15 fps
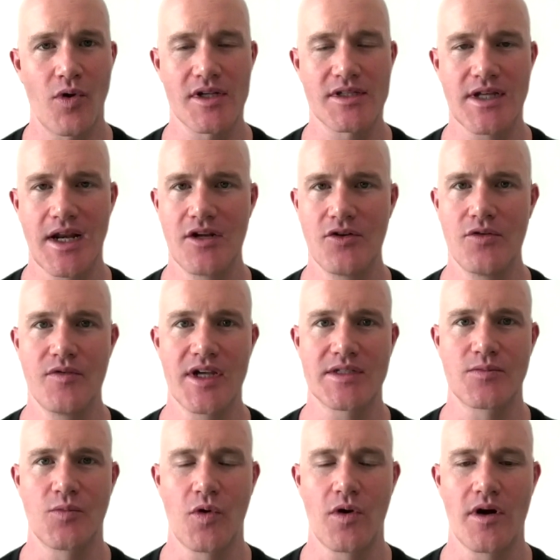we're excited to
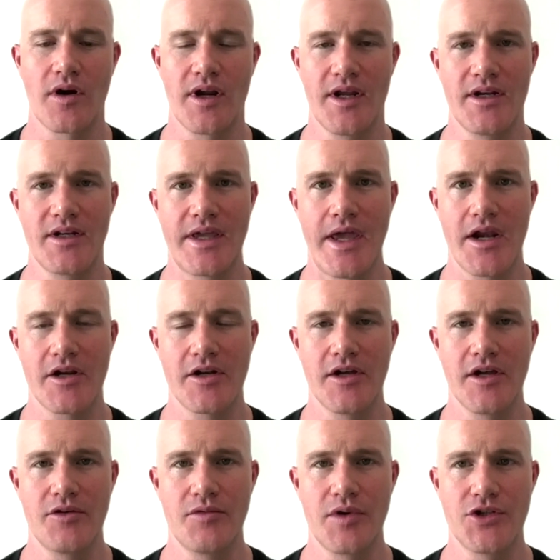invest more in
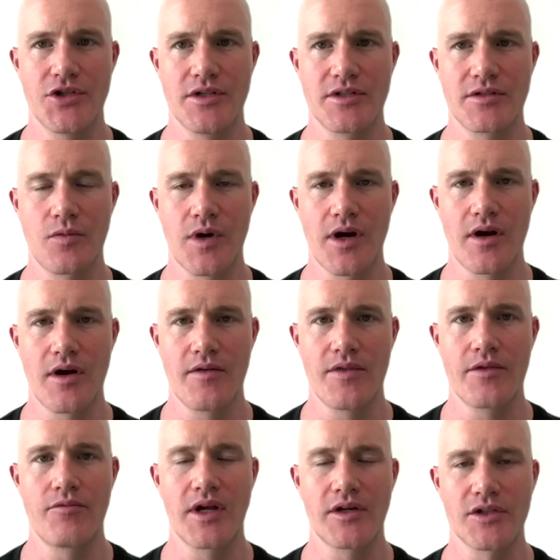Canada in regions where
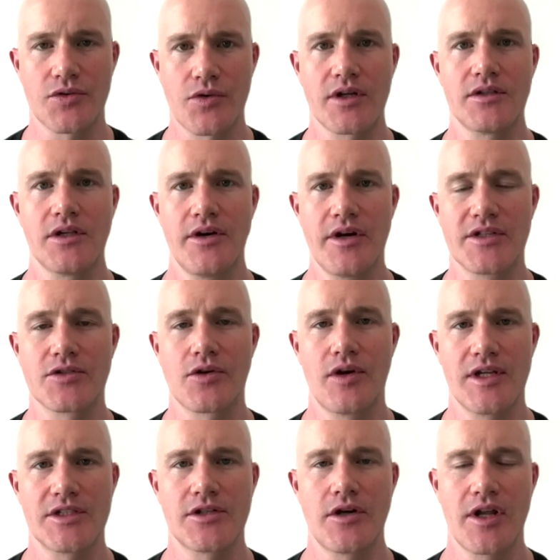regulatory clarity is
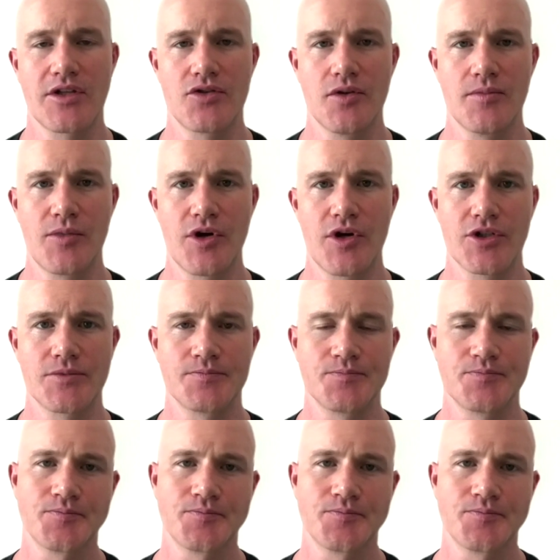already starting to emerge.